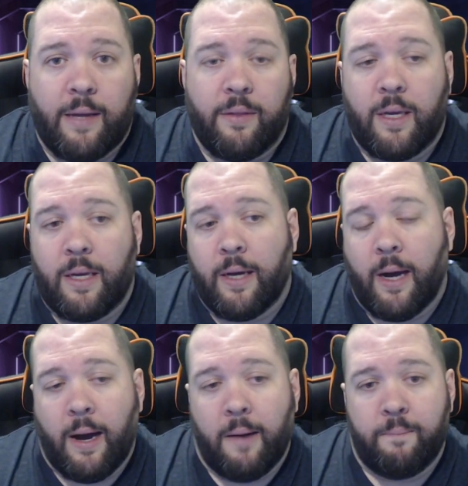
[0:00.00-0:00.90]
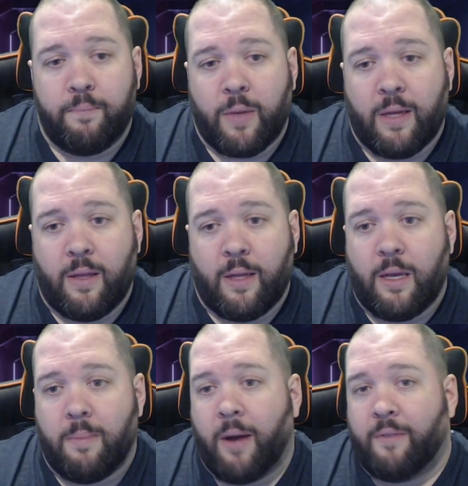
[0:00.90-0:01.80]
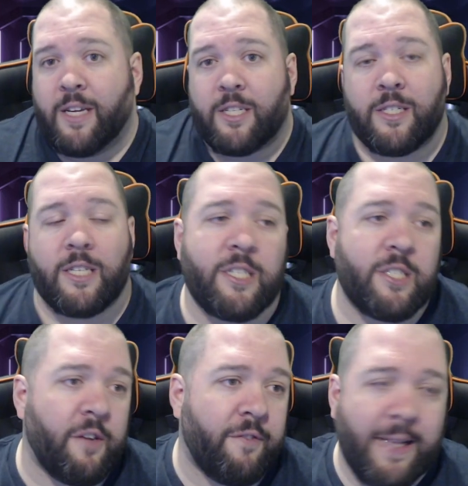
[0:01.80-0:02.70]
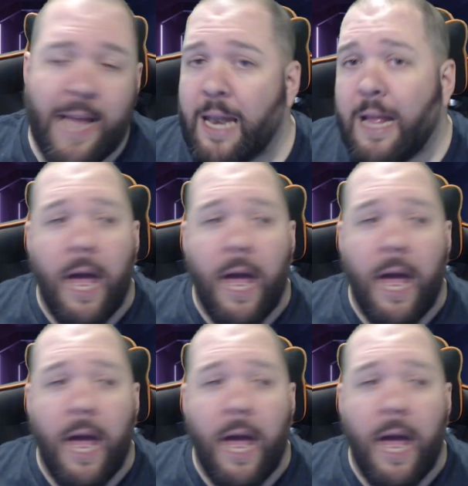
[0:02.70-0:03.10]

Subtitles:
the amount of distances and stuff like that.